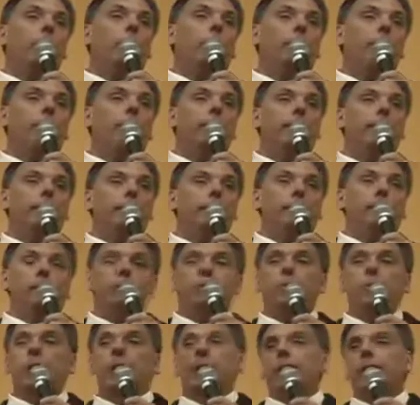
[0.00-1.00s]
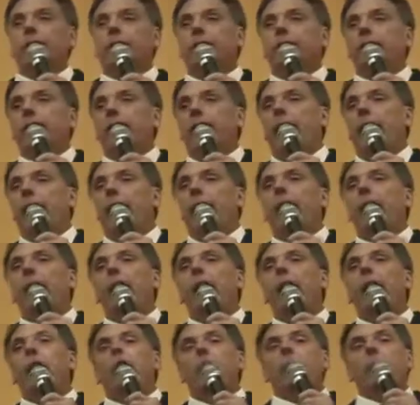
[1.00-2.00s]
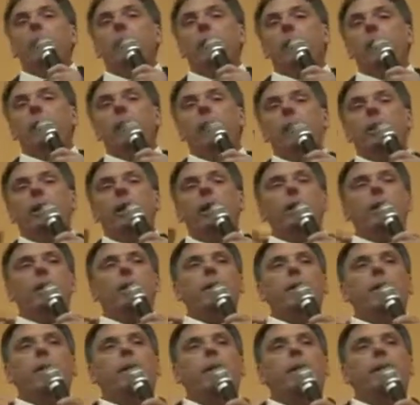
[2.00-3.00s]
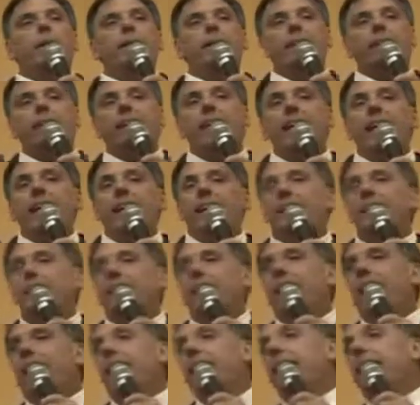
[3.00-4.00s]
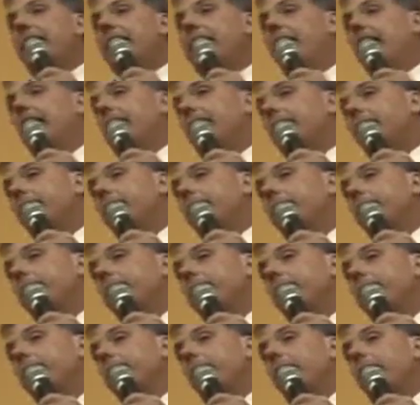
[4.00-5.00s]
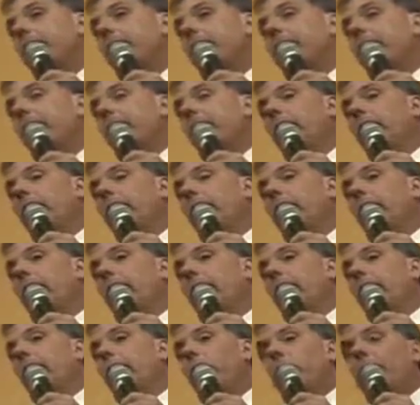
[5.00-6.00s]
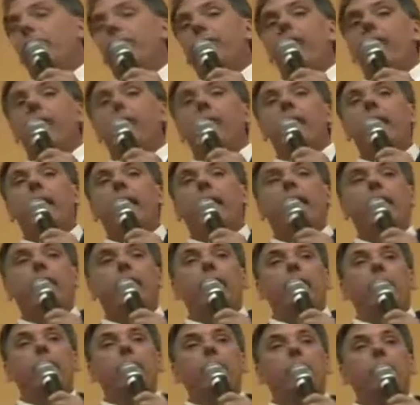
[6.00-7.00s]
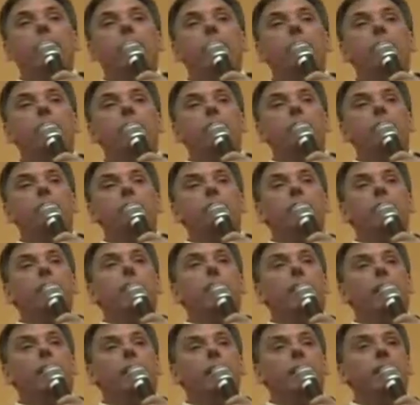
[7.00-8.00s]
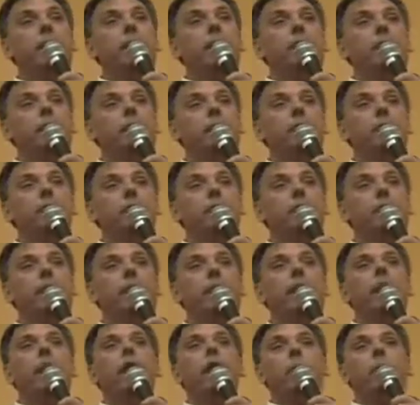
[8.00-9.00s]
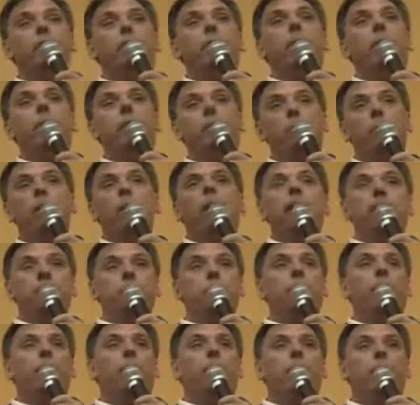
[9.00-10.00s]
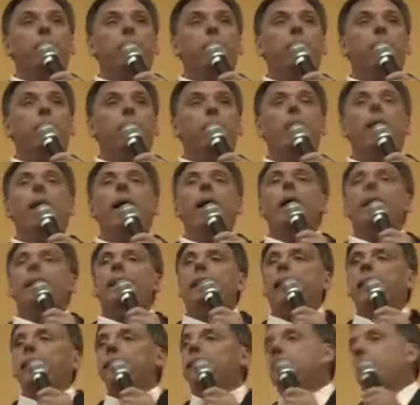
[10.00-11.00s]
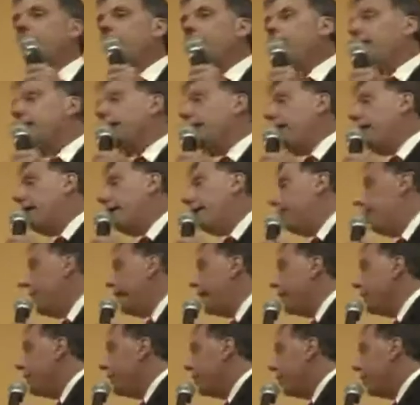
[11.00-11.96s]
away until 2010. But the point I want to make is in 1998, we finally had a surplus in the budget, in part because of PAYGO. And that's something that I think